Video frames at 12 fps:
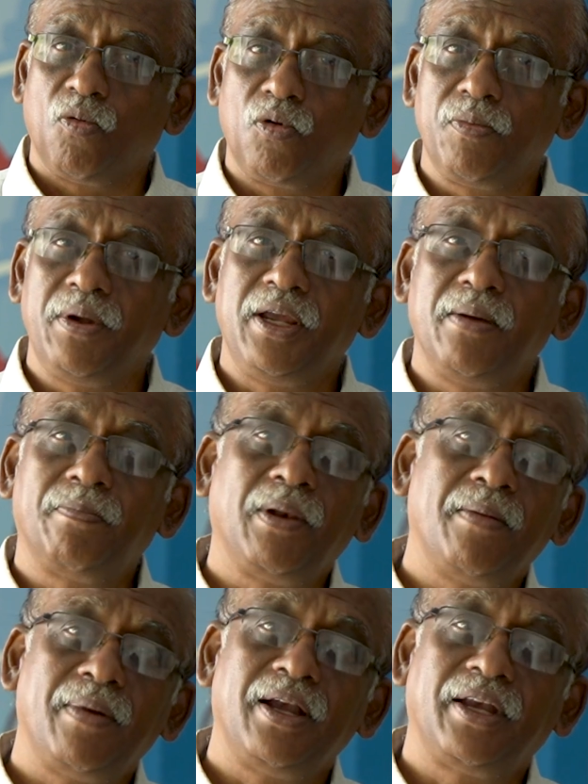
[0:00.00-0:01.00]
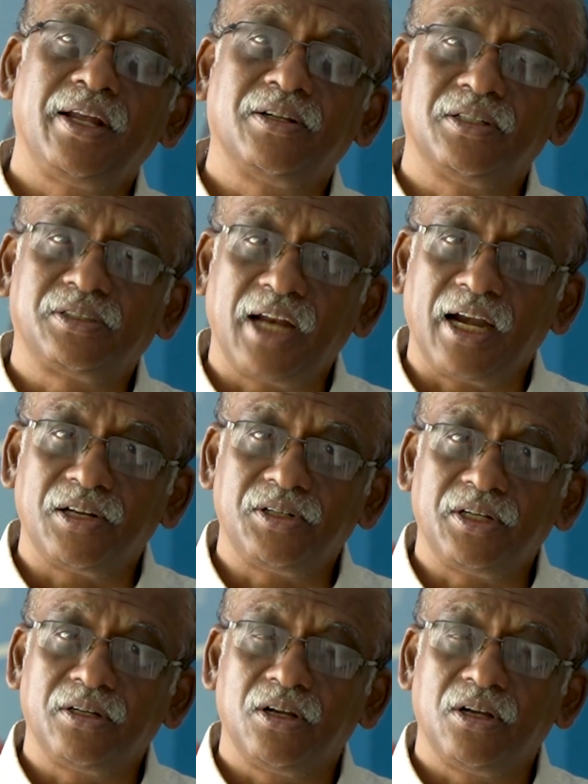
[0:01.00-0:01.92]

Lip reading: would be implementing the strategy.